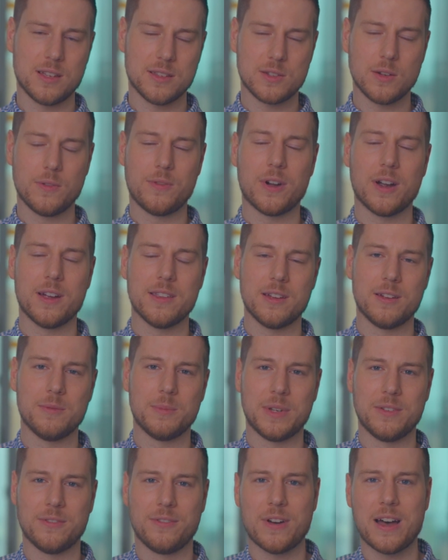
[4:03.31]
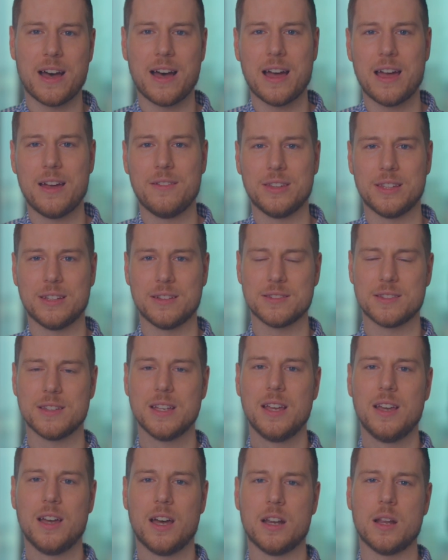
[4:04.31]
So far there have been 5, and there's
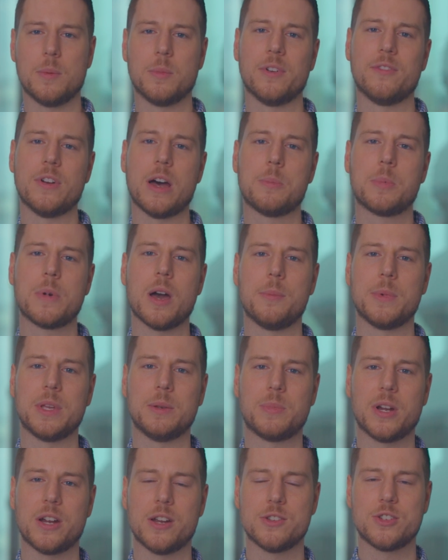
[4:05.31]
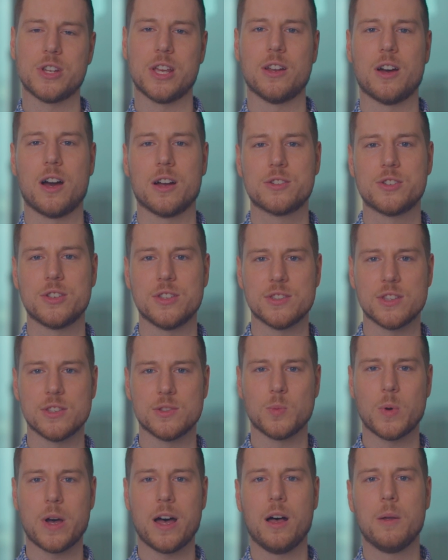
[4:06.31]
a number of upcoming parachain auctions
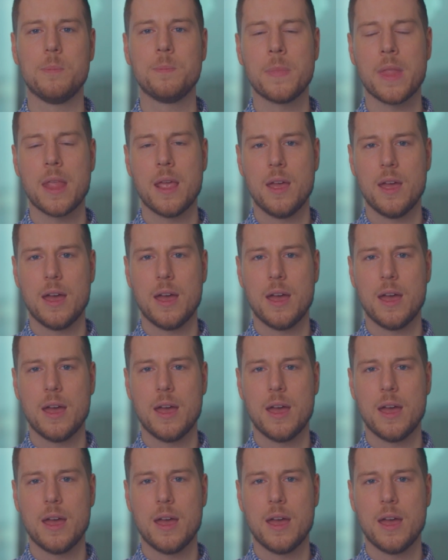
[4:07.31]
as well